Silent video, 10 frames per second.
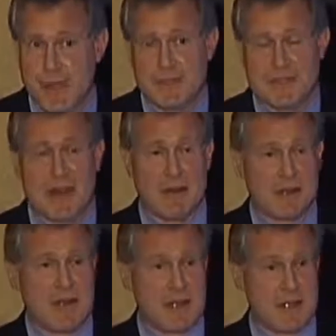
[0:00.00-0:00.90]
Now, is
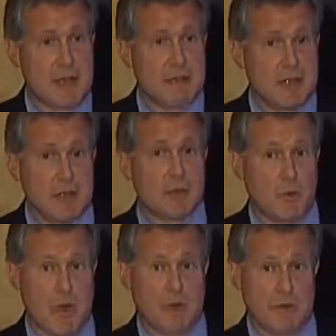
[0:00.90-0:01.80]
that brilliant
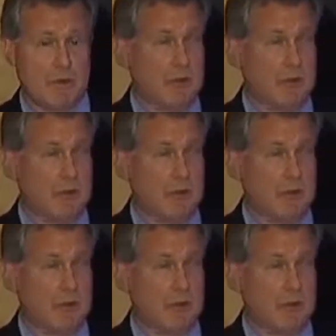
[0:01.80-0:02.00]
or what?